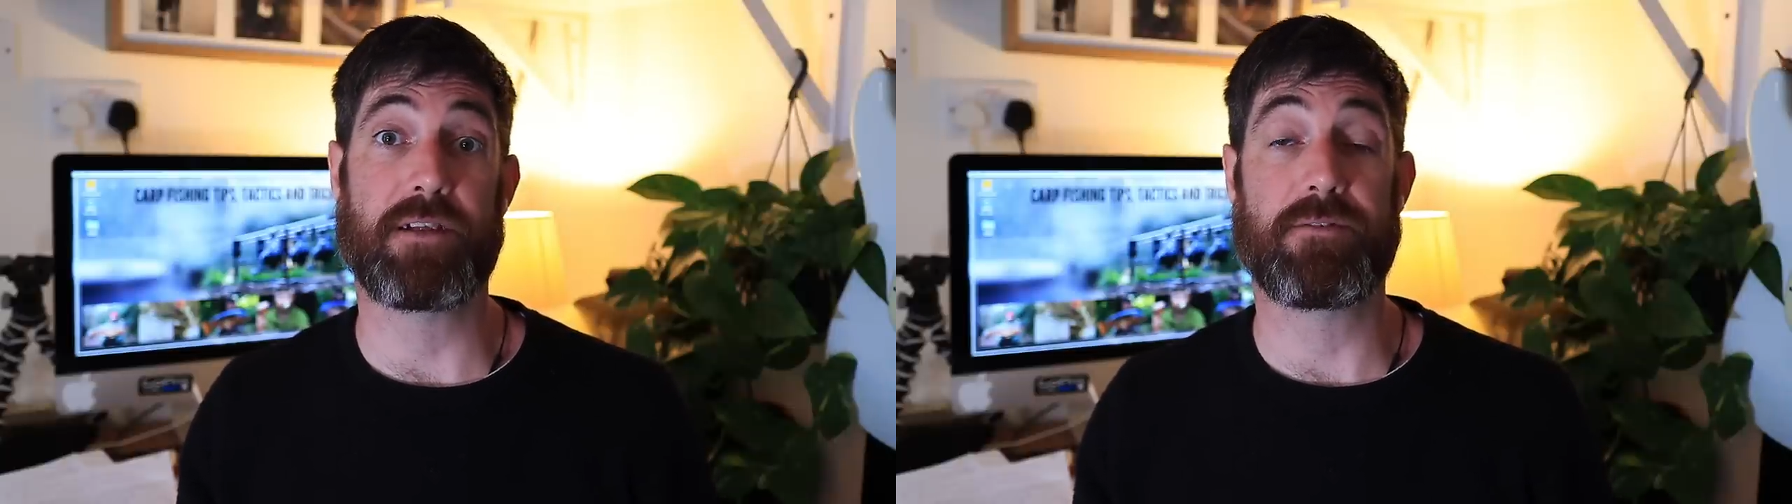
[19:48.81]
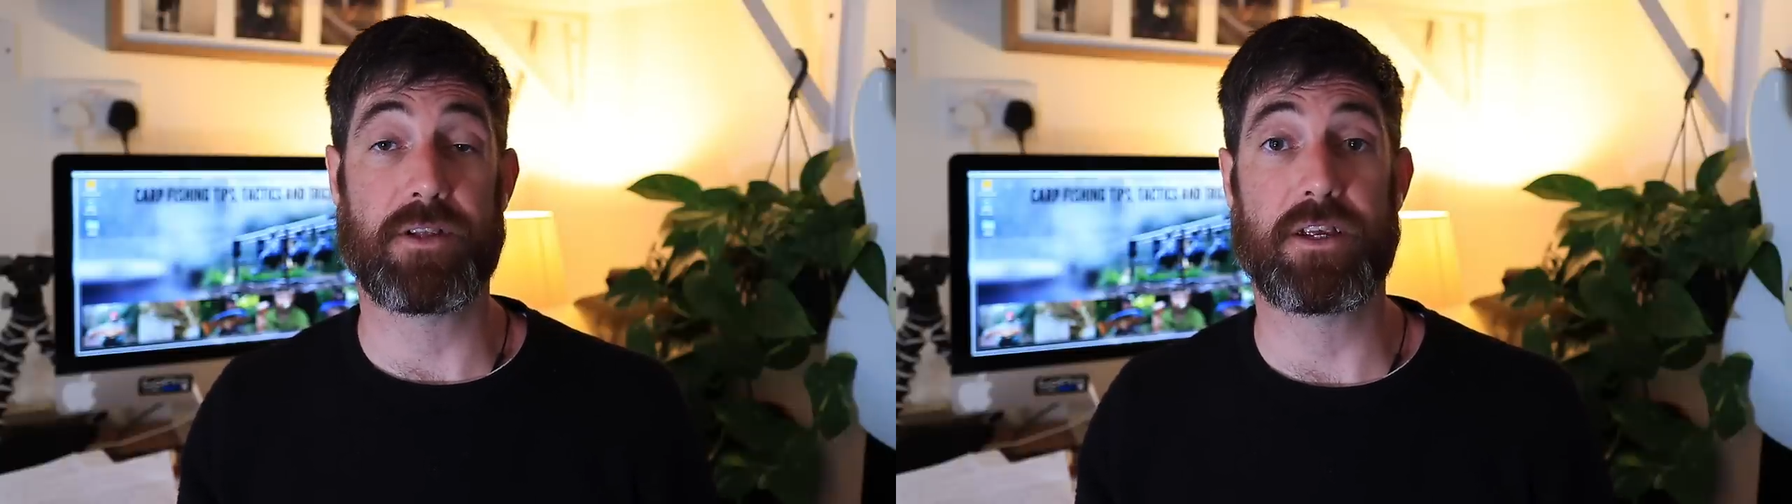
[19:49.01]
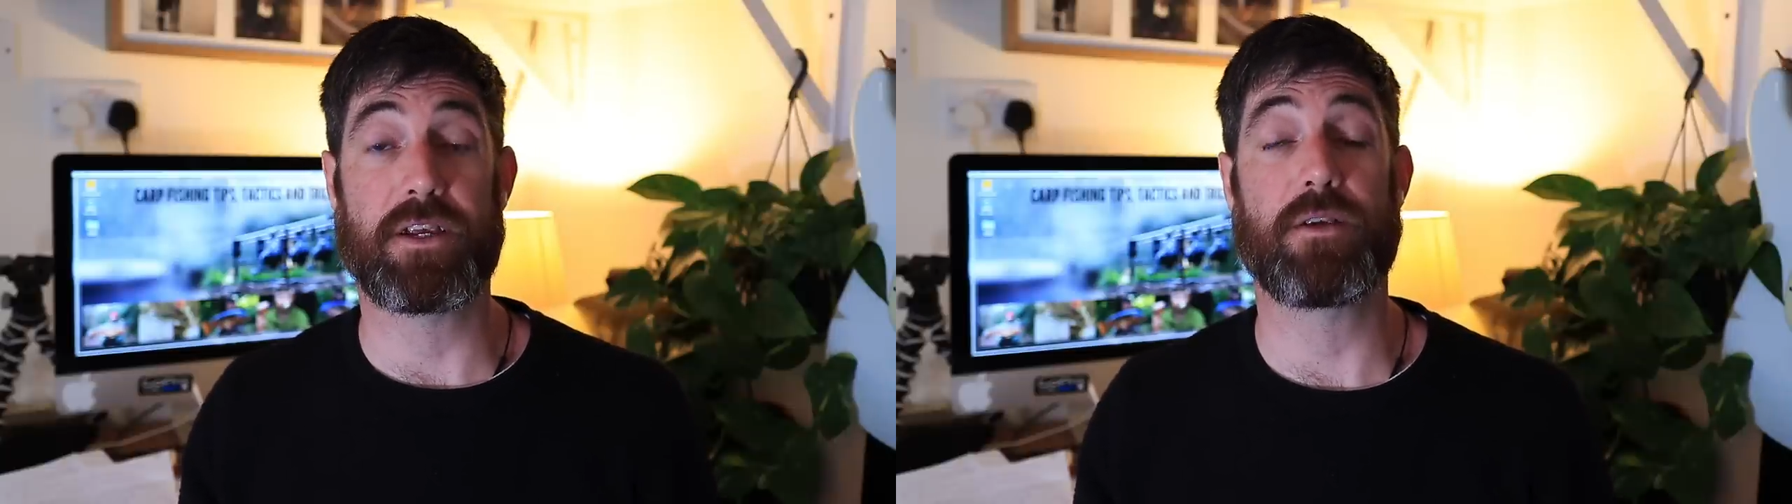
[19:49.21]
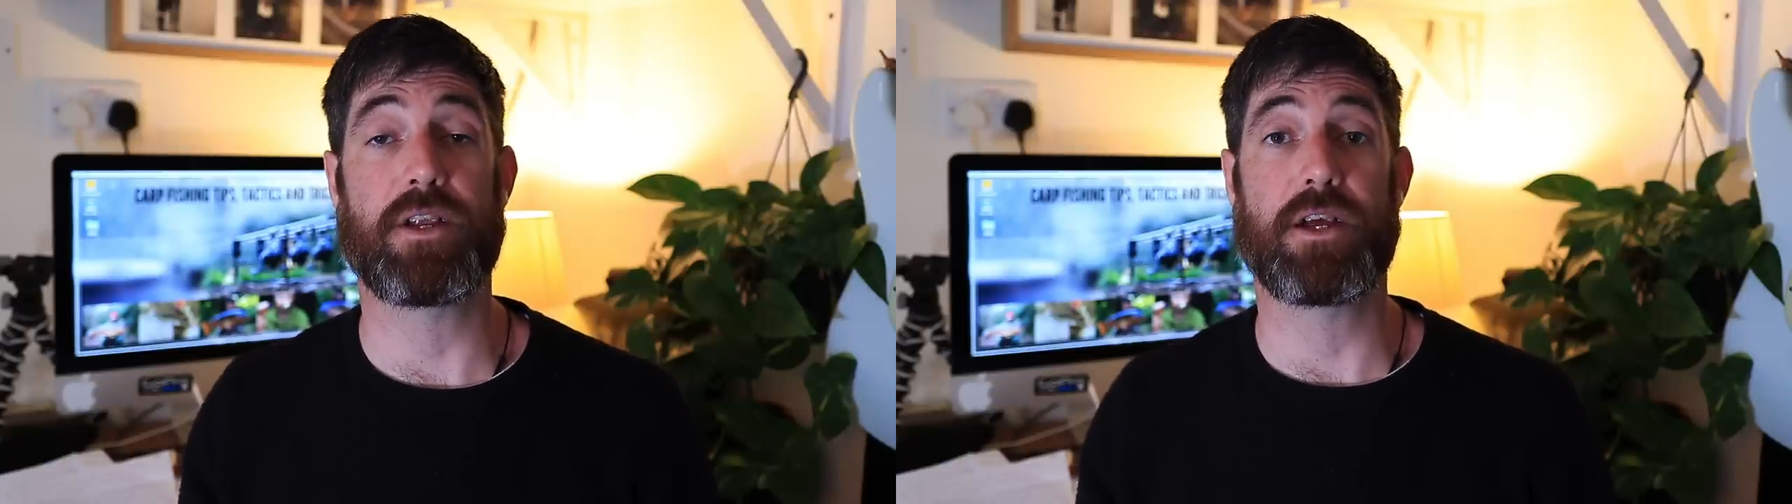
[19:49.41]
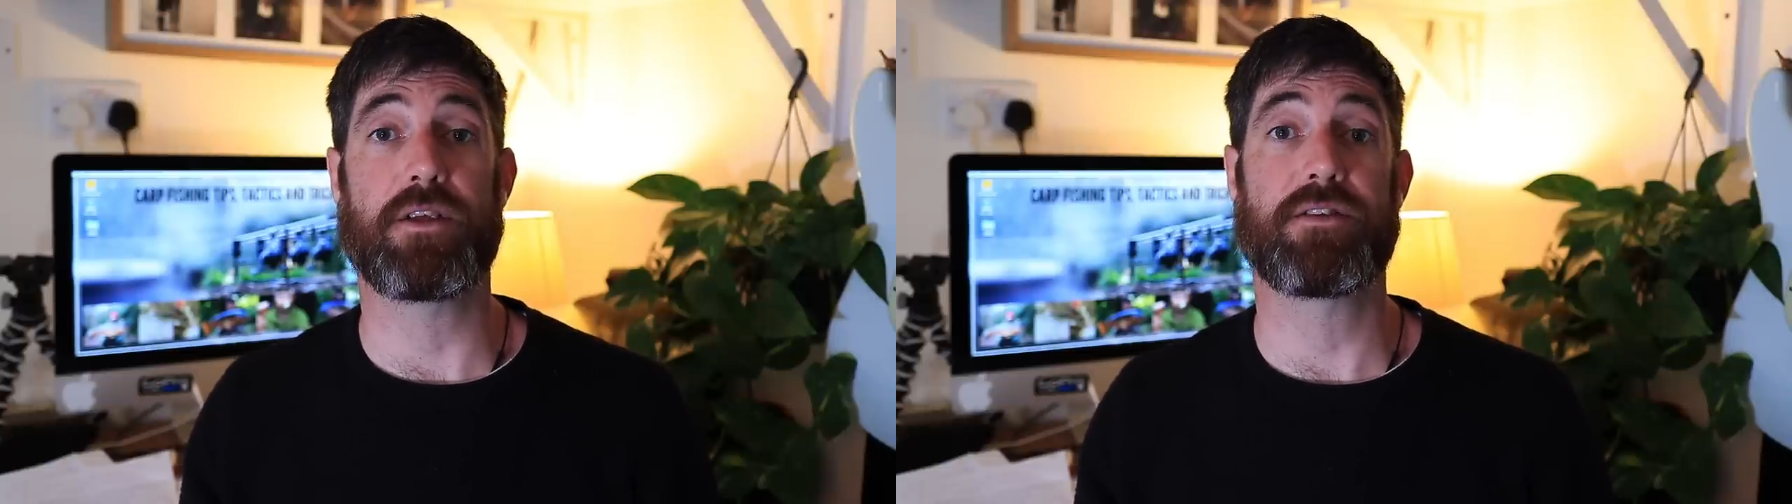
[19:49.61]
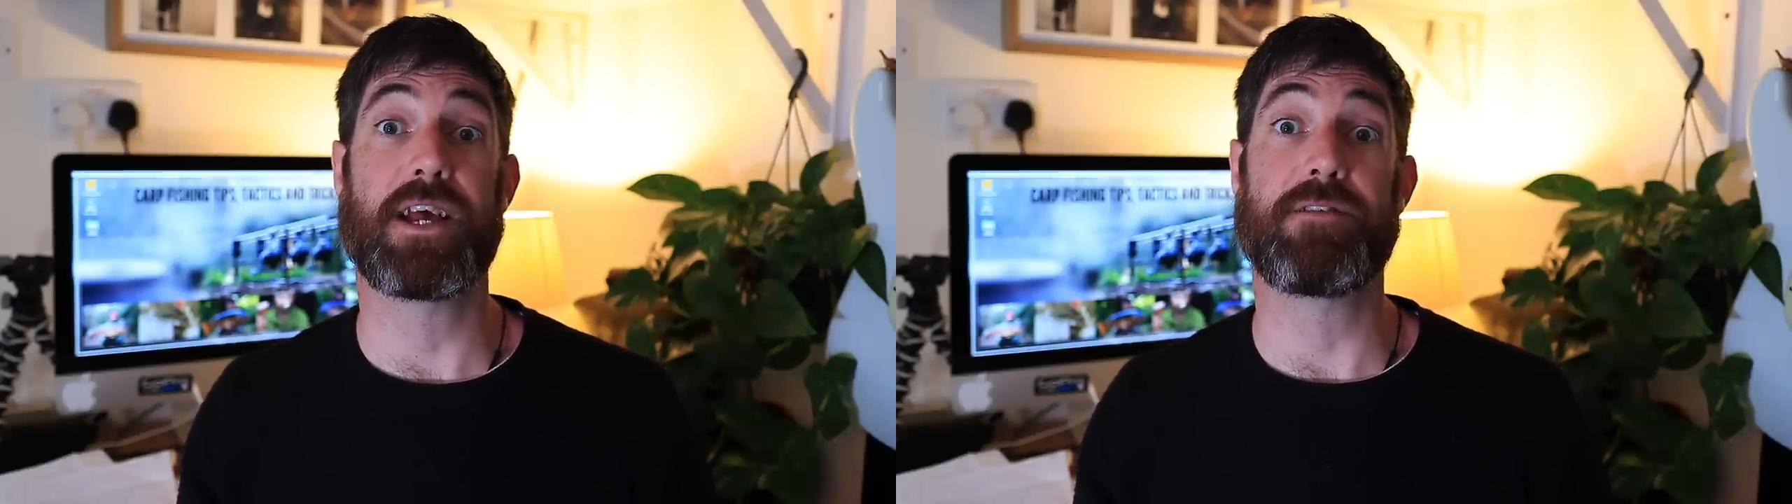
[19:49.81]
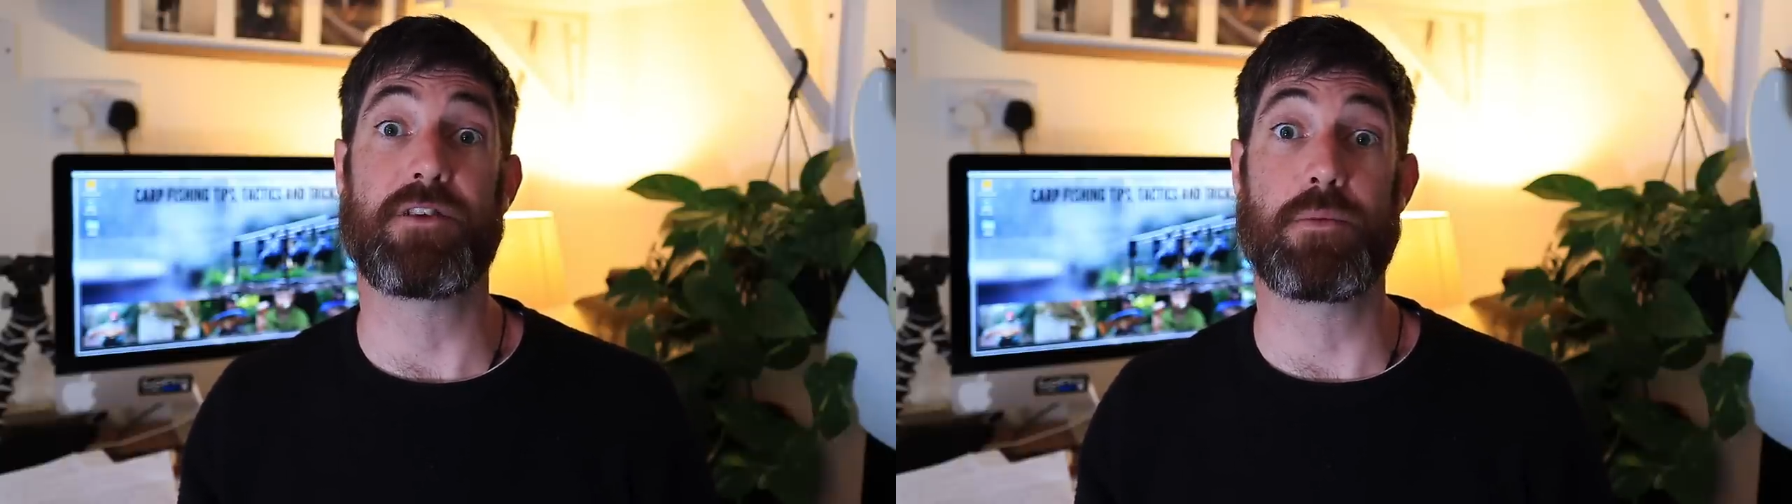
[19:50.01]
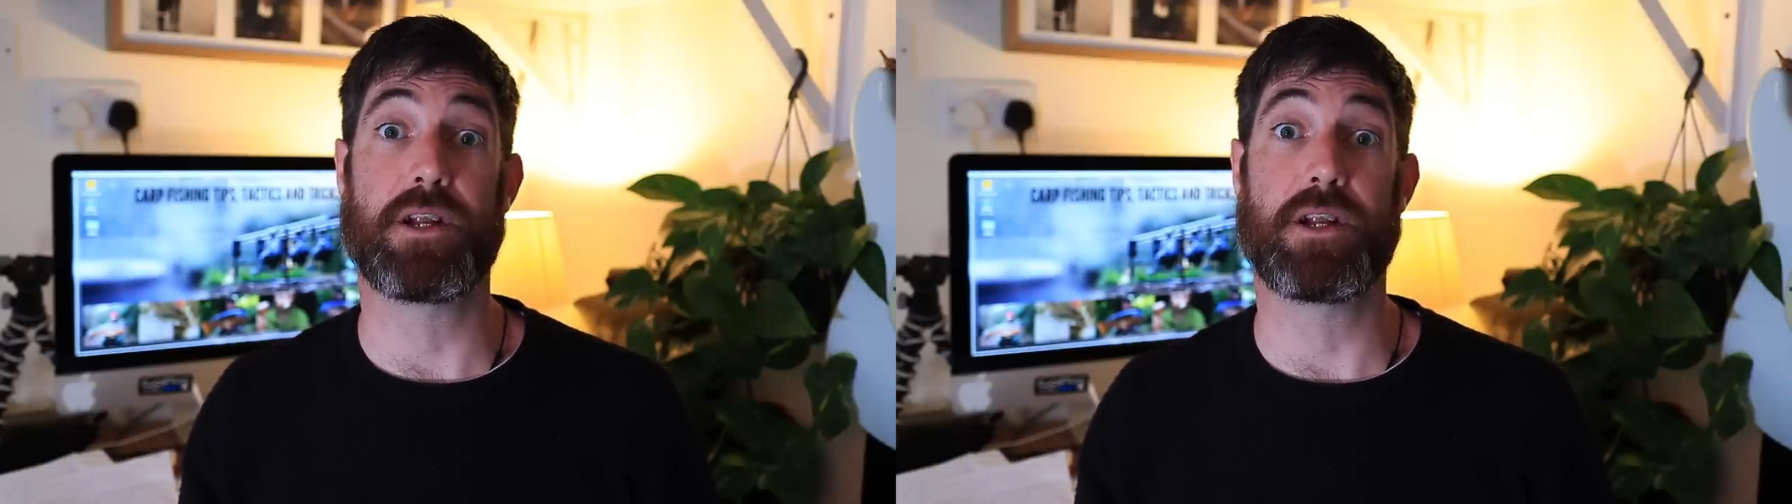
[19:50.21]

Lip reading: anything that you do that saves you